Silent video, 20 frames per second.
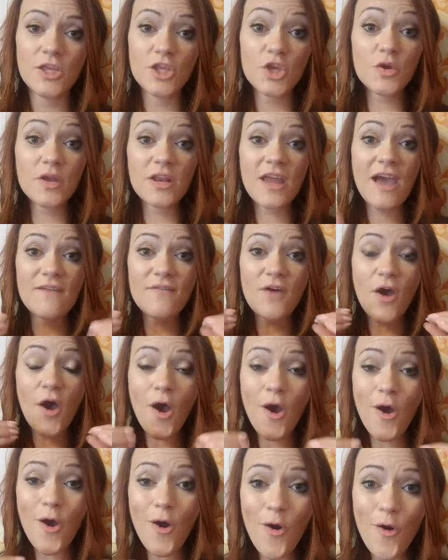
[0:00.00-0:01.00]
You can have
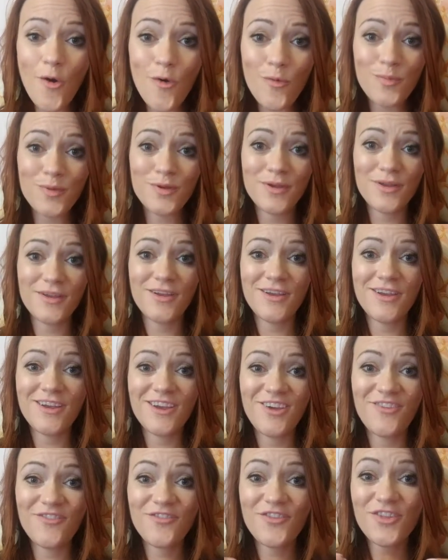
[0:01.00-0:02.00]
hope
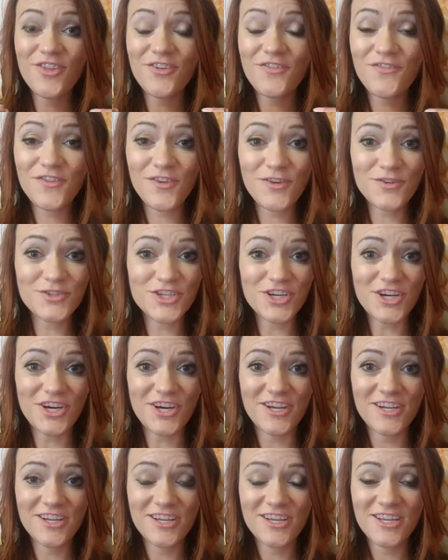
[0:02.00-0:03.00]
for the
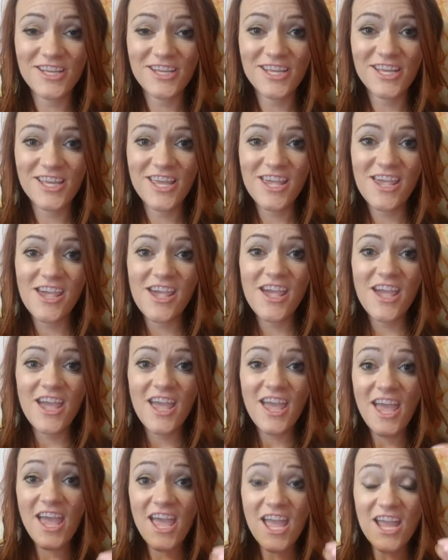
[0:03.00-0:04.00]
future.
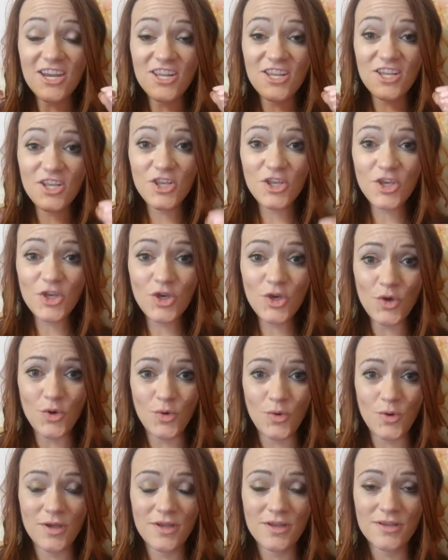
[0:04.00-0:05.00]
And
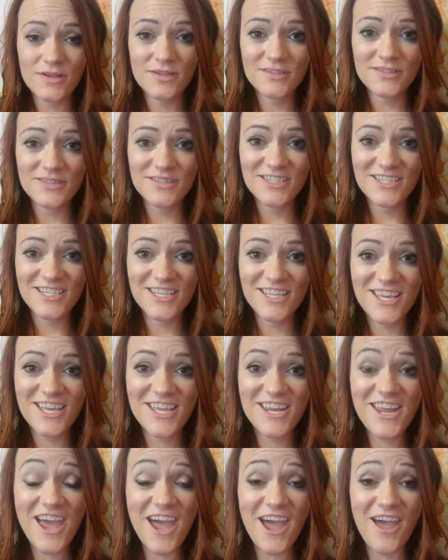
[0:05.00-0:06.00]
you
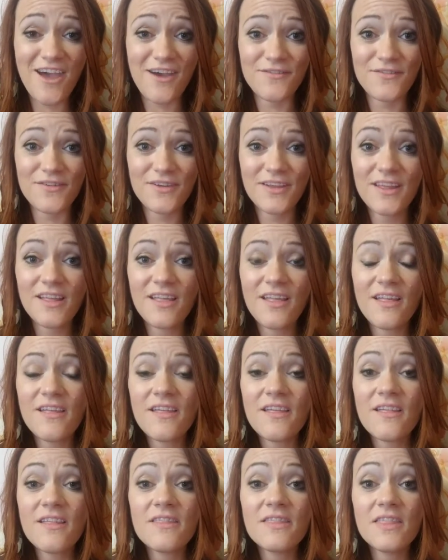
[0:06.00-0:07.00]
can have
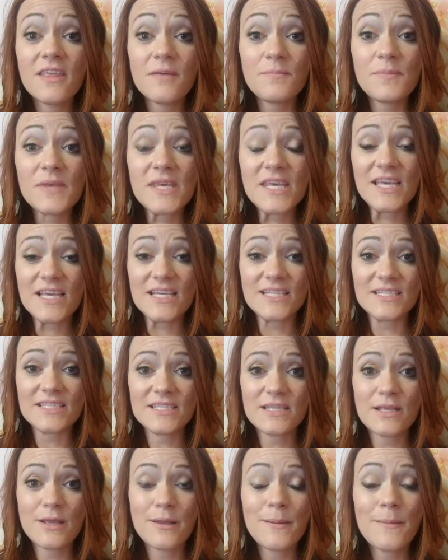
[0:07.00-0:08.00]
the
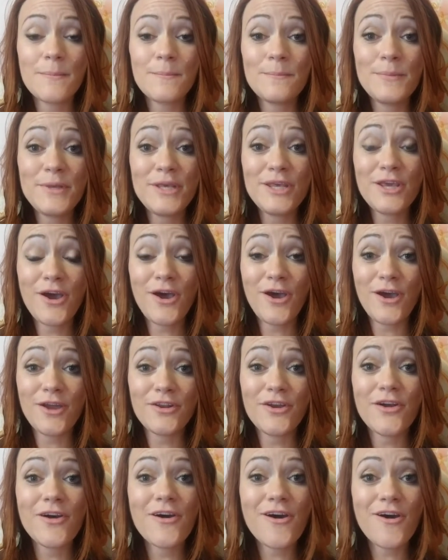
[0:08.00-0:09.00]
peace
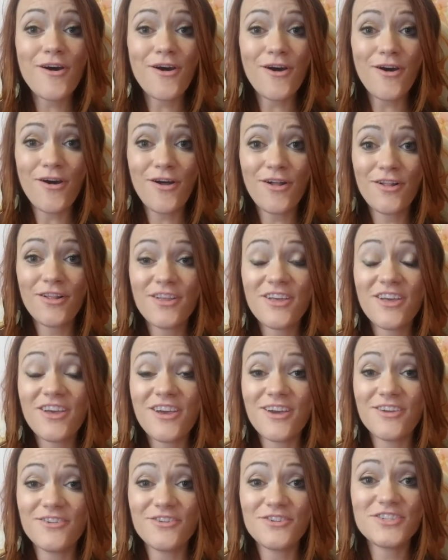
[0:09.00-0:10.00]
beyond all
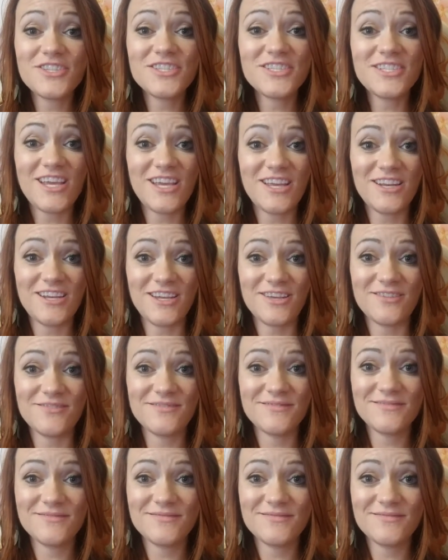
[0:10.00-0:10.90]
understanding.